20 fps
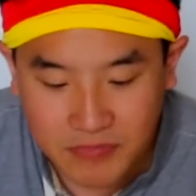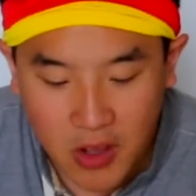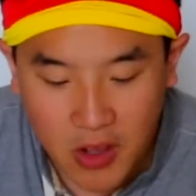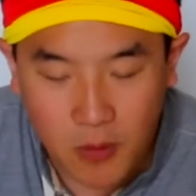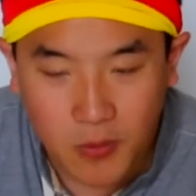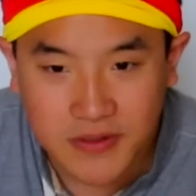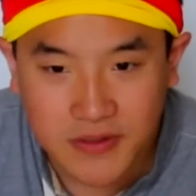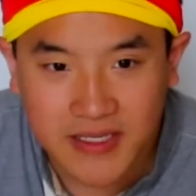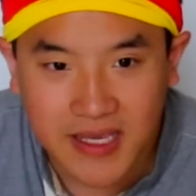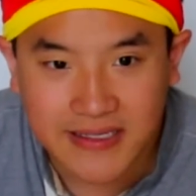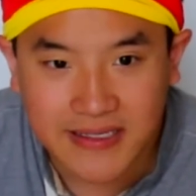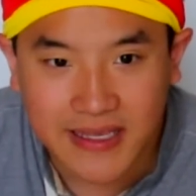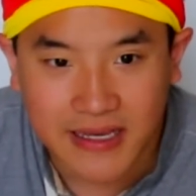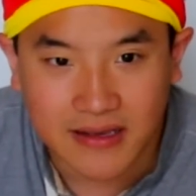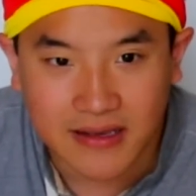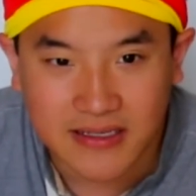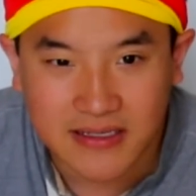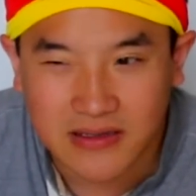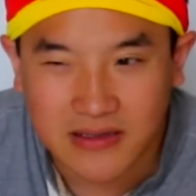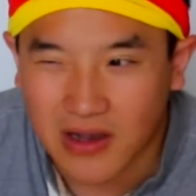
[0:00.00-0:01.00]
Almost tastes like
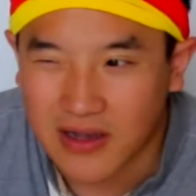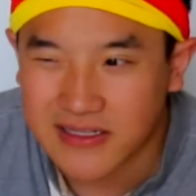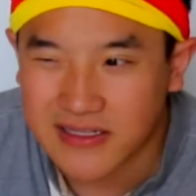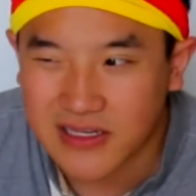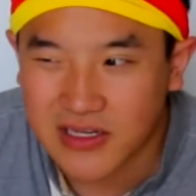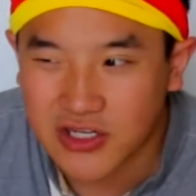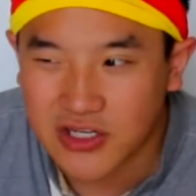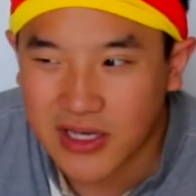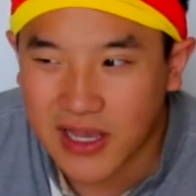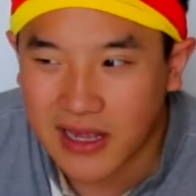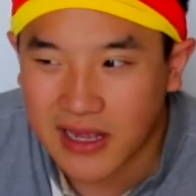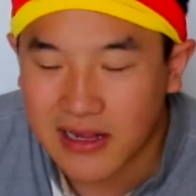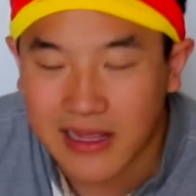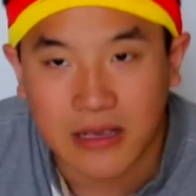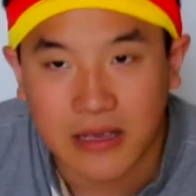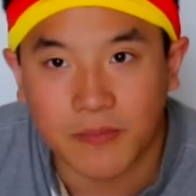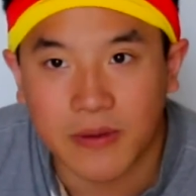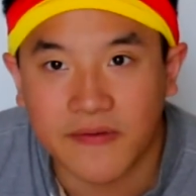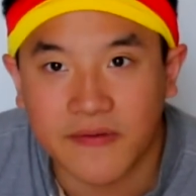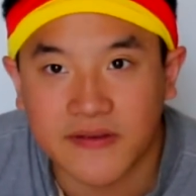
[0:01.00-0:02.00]
a sausage, kind of
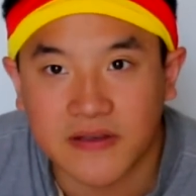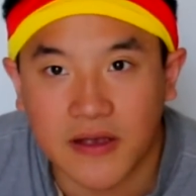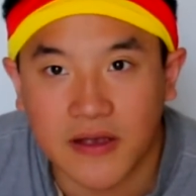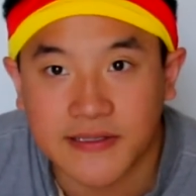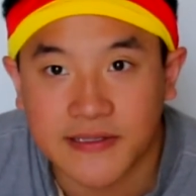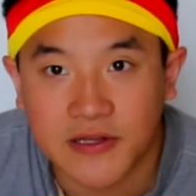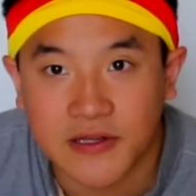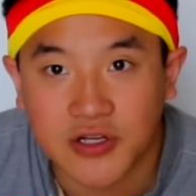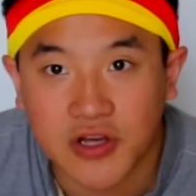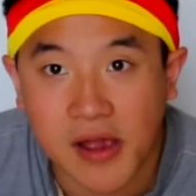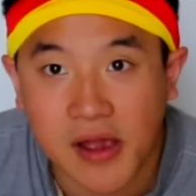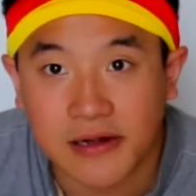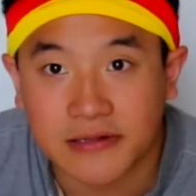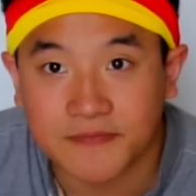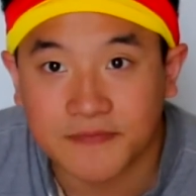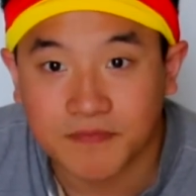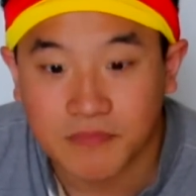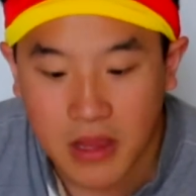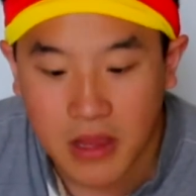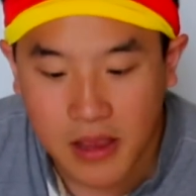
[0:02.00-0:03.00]
like a beef sausage.
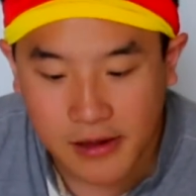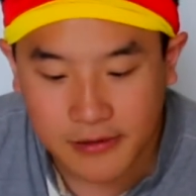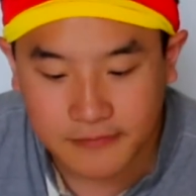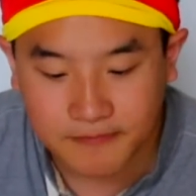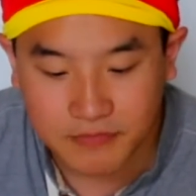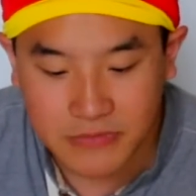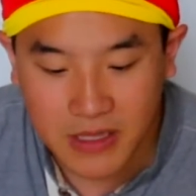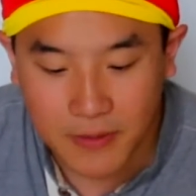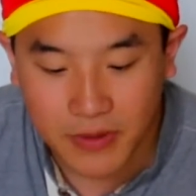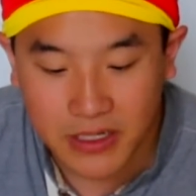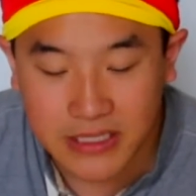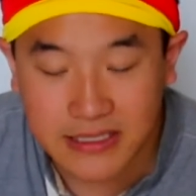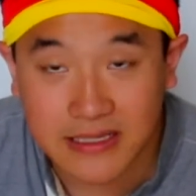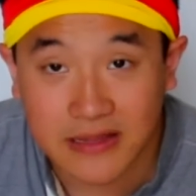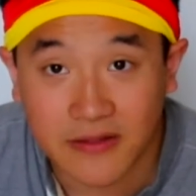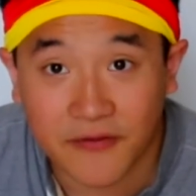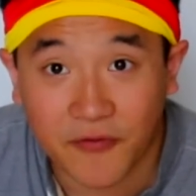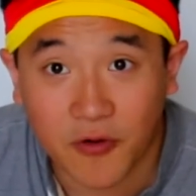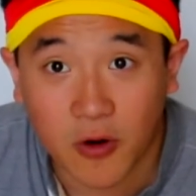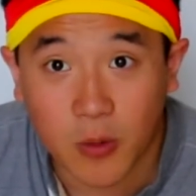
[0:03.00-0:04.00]
But it's in
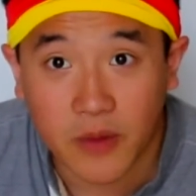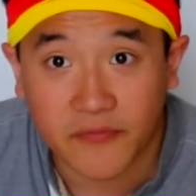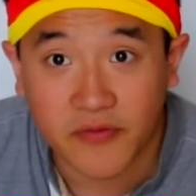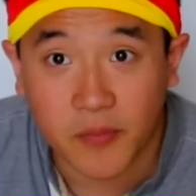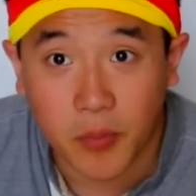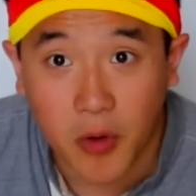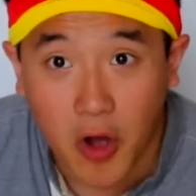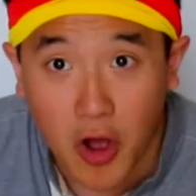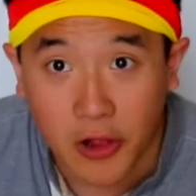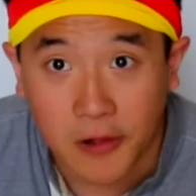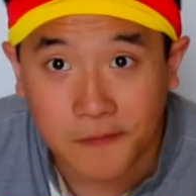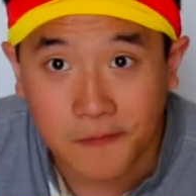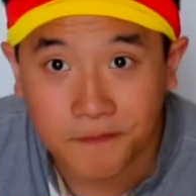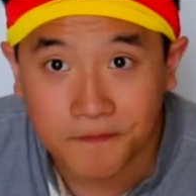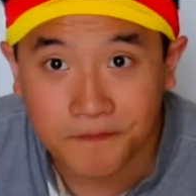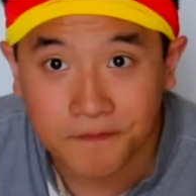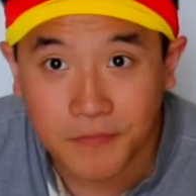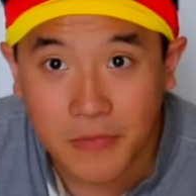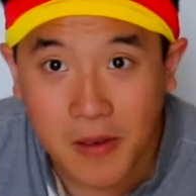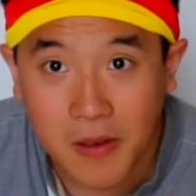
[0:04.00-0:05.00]
the form of a
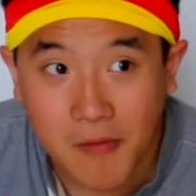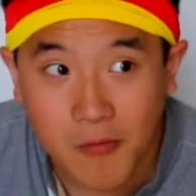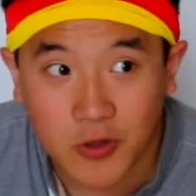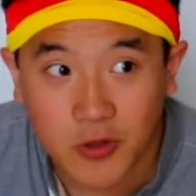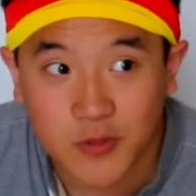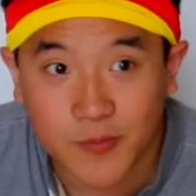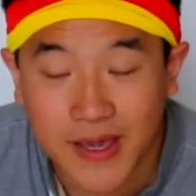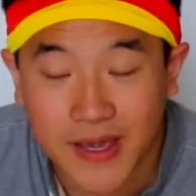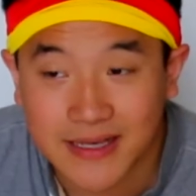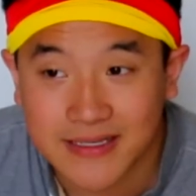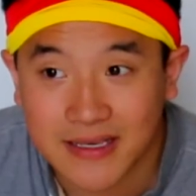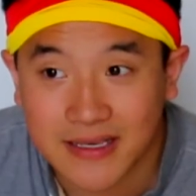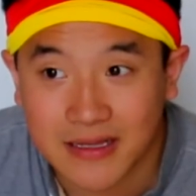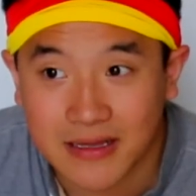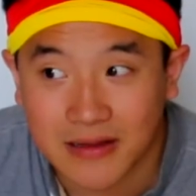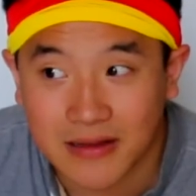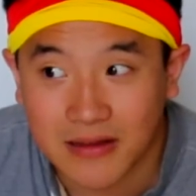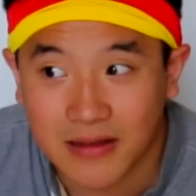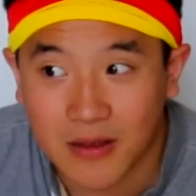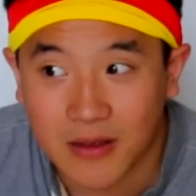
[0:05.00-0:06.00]
ball, which makes
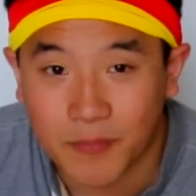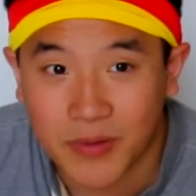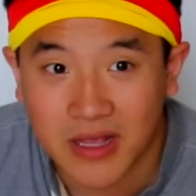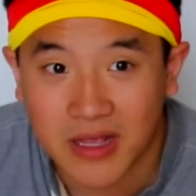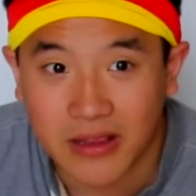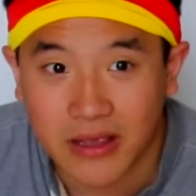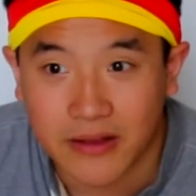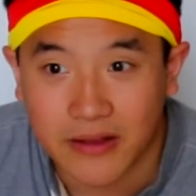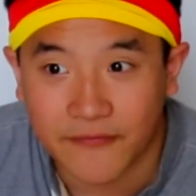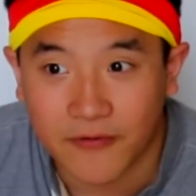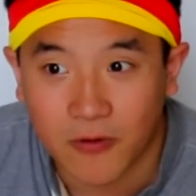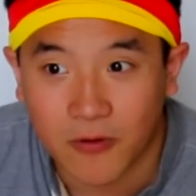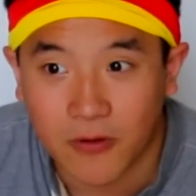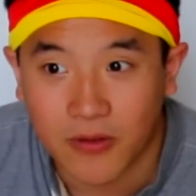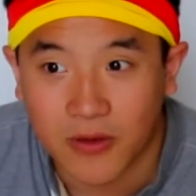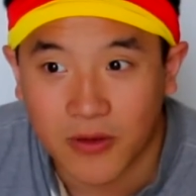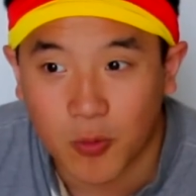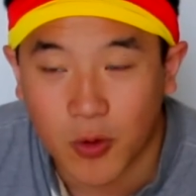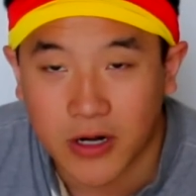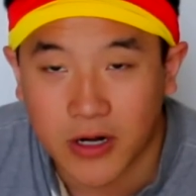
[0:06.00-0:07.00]
it appealing for
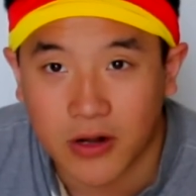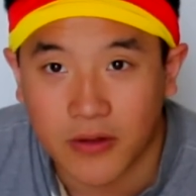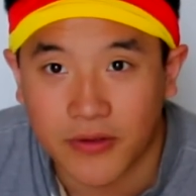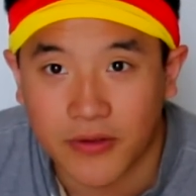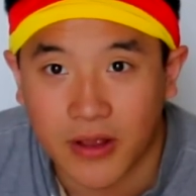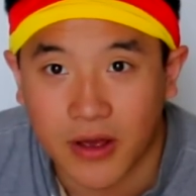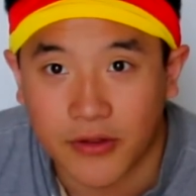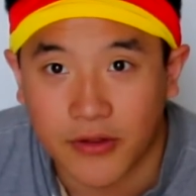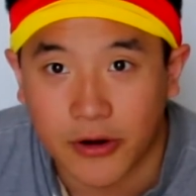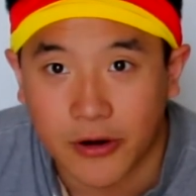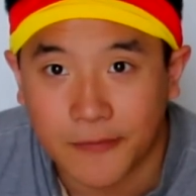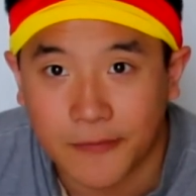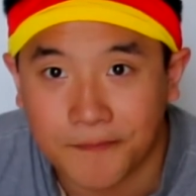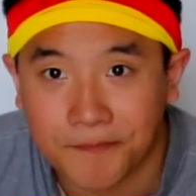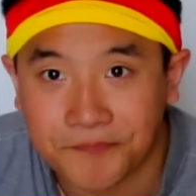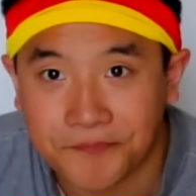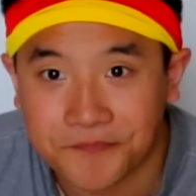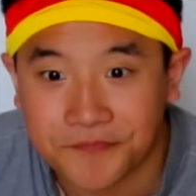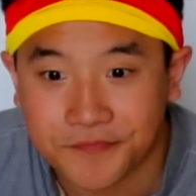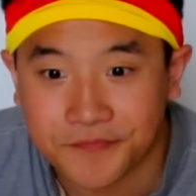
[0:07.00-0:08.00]
the one or the other.
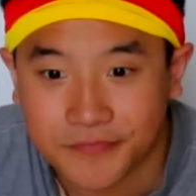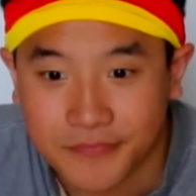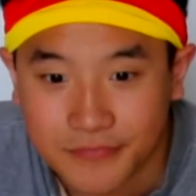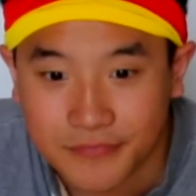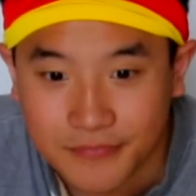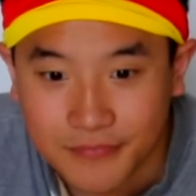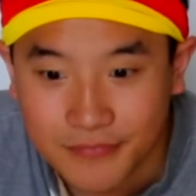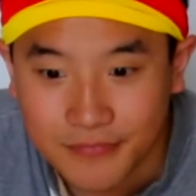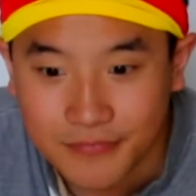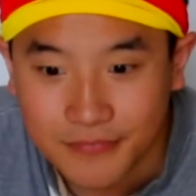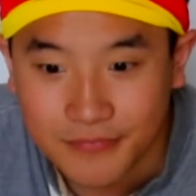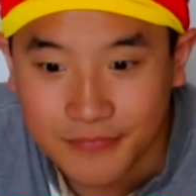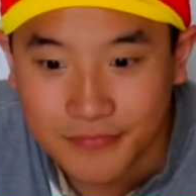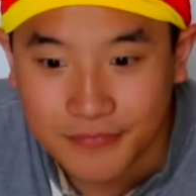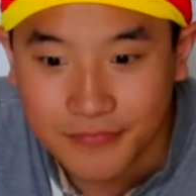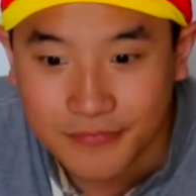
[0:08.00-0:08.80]
Ha!